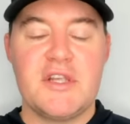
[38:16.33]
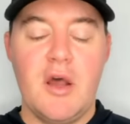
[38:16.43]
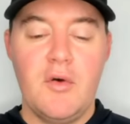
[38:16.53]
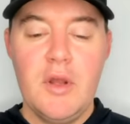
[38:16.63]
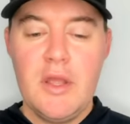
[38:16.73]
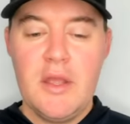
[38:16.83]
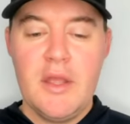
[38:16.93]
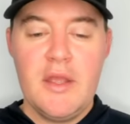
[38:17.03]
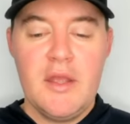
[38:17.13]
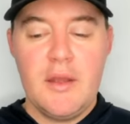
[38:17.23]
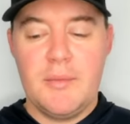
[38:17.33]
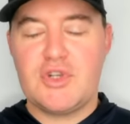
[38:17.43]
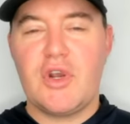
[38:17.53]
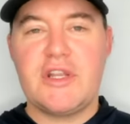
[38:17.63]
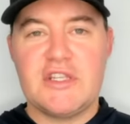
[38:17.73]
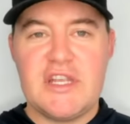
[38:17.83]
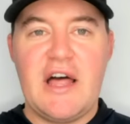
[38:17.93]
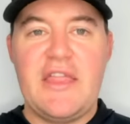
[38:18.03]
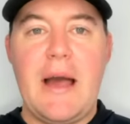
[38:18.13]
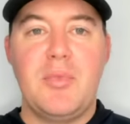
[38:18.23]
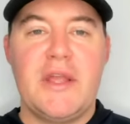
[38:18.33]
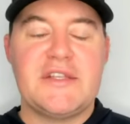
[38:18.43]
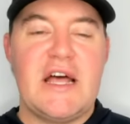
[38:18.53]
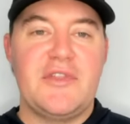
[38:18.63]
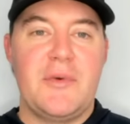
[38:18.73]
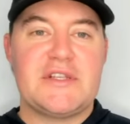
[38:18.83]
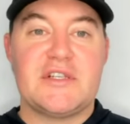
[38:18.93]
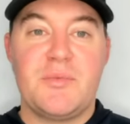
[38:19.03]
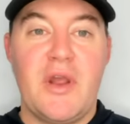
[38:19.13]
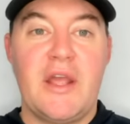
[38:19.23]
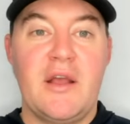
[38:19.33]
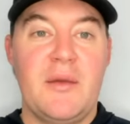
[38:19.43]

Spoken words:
So I'm intrigued to see how that plays out the rest of spring.